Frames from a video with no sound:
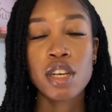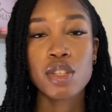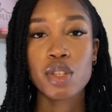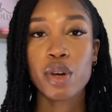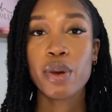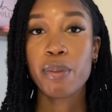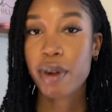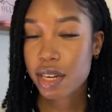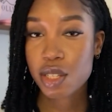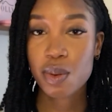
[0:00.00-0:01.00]
So
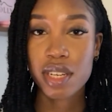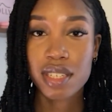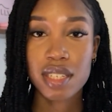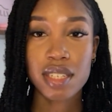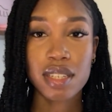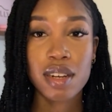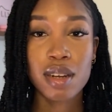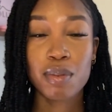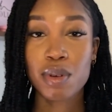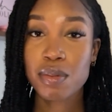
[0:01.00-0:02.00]
practice questions
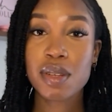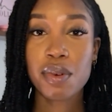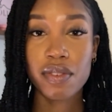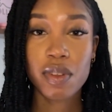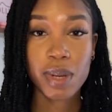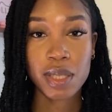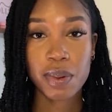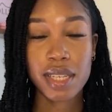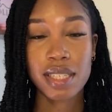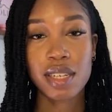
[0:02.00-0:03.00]
are probably one of the best
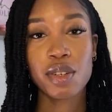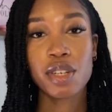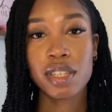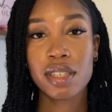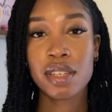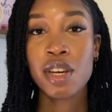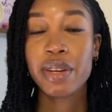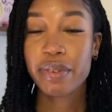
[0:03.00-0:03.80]
ways that you're gonna